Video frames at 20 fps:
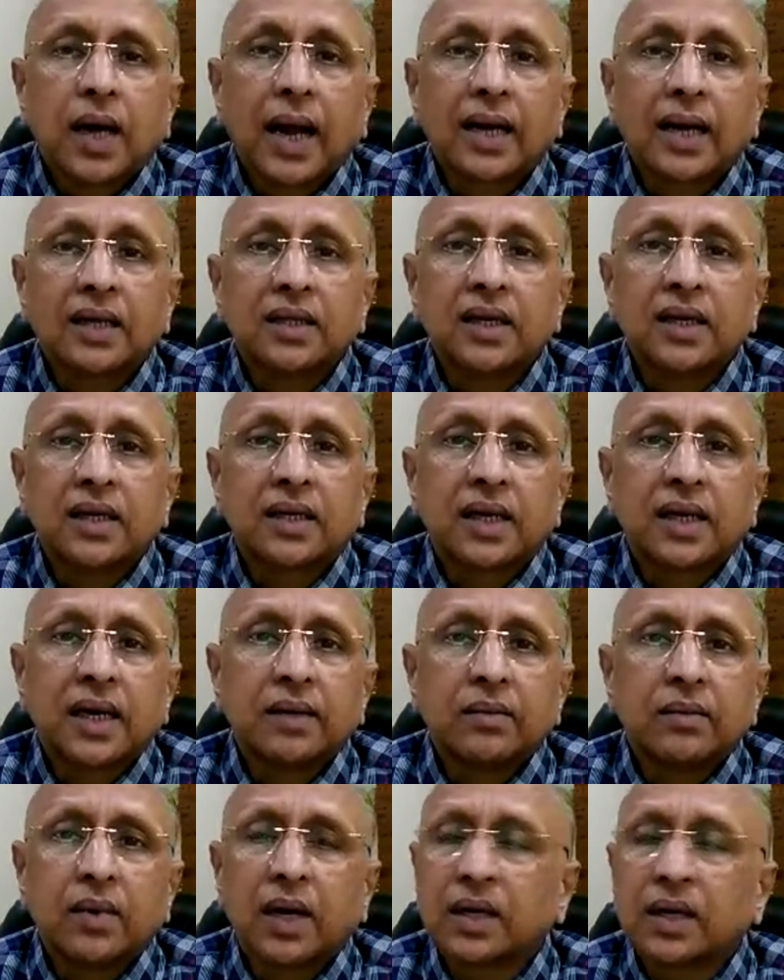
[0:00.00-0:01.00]
at that
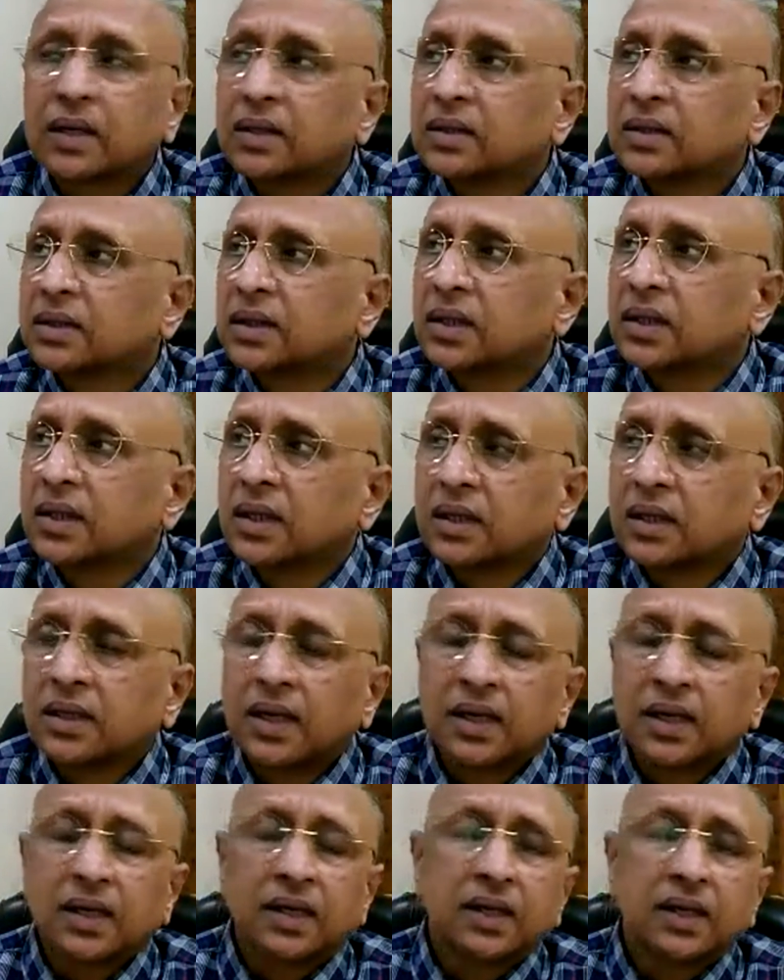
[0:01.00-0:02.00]
time I consider
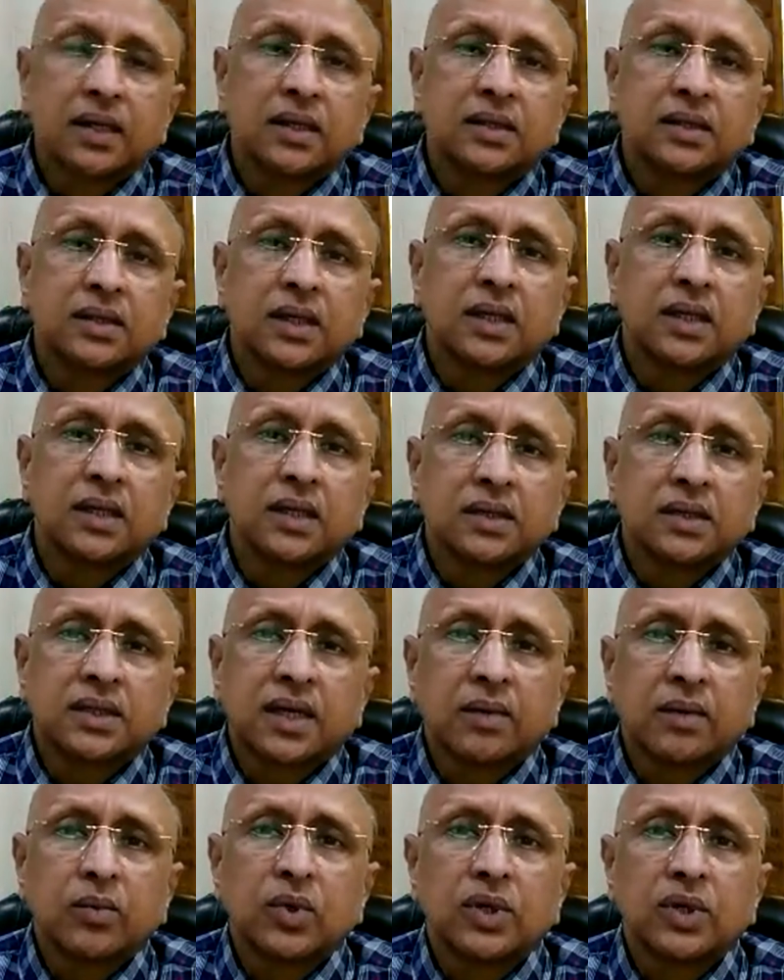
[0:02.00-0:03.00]
that he is in a
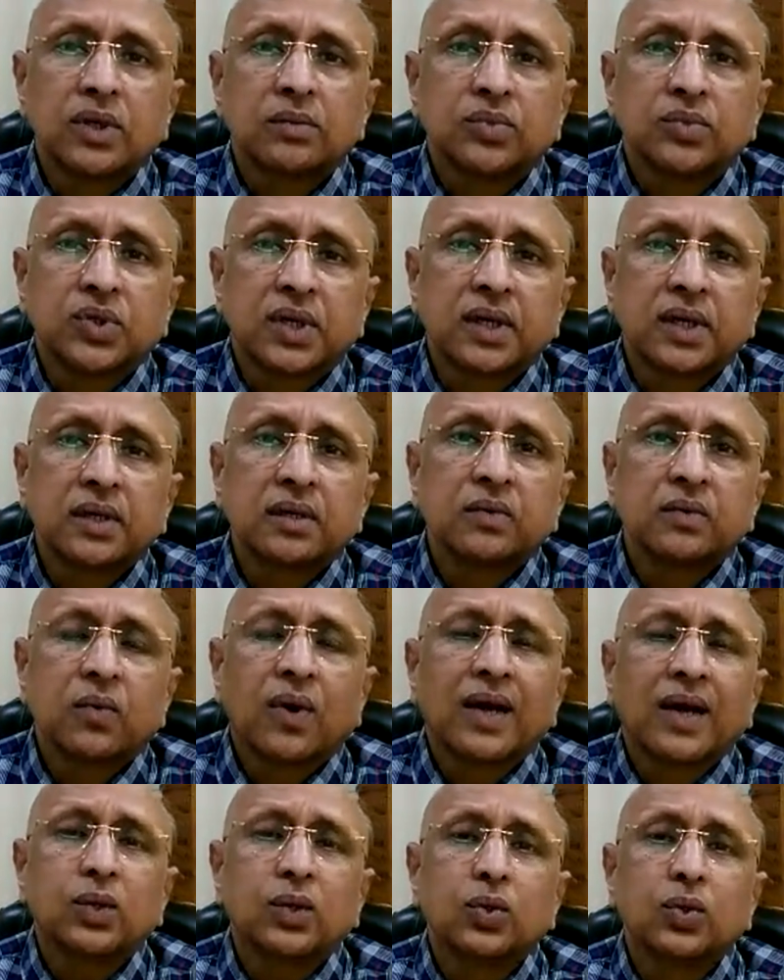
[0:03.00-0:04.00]
stramonium state.
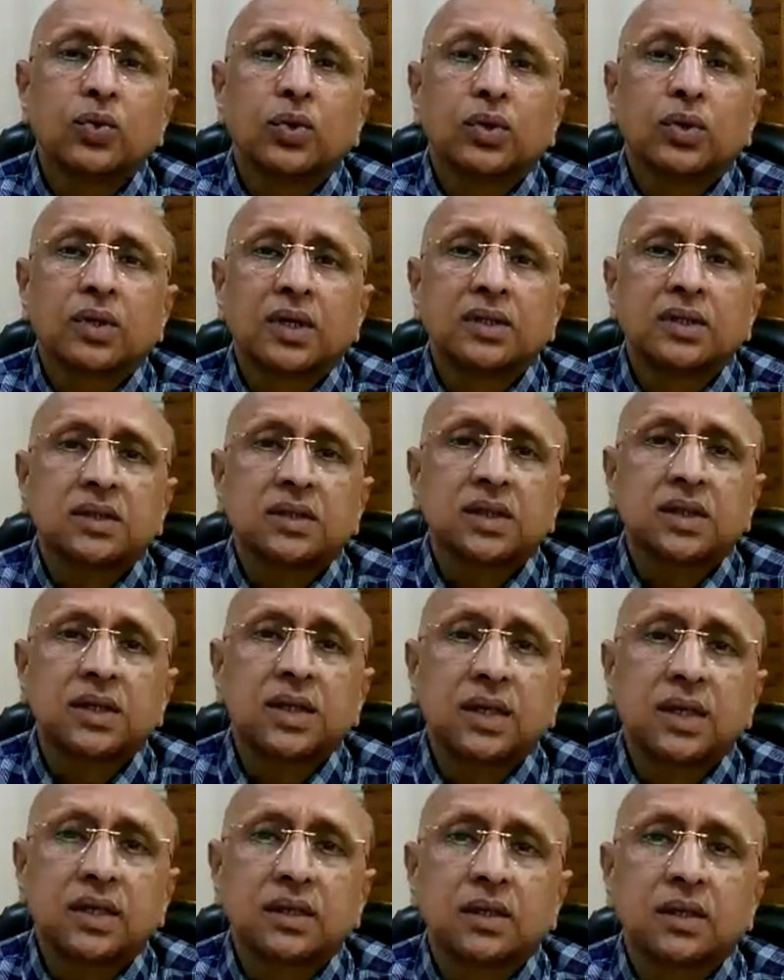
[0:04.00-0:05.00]
Why to
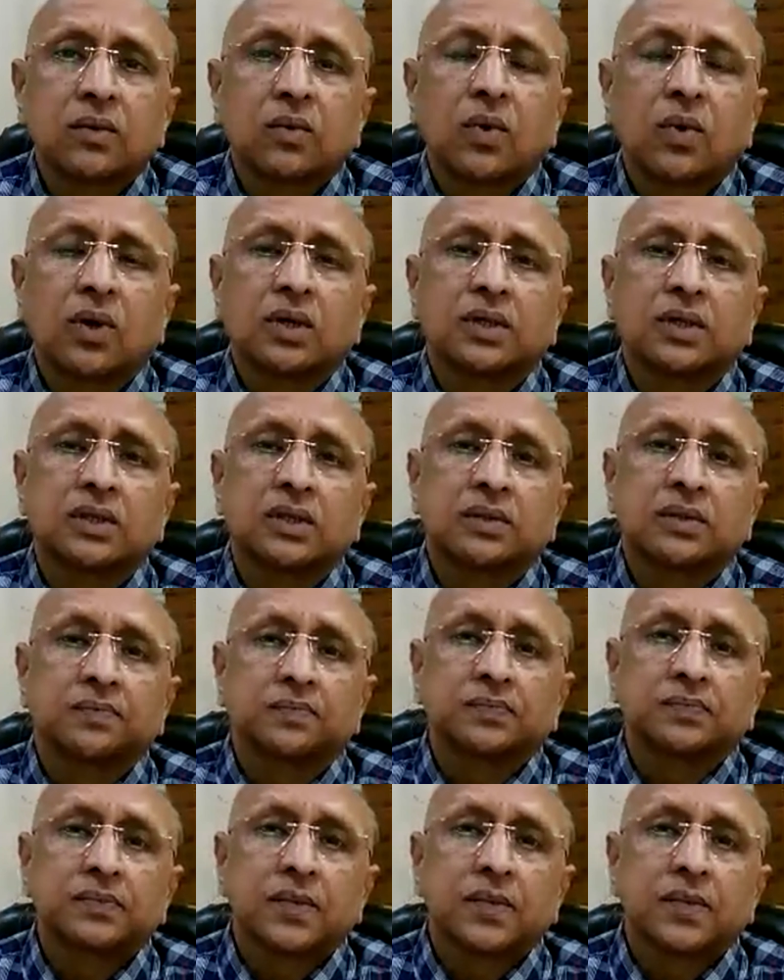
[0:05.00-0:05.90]
consider the warts?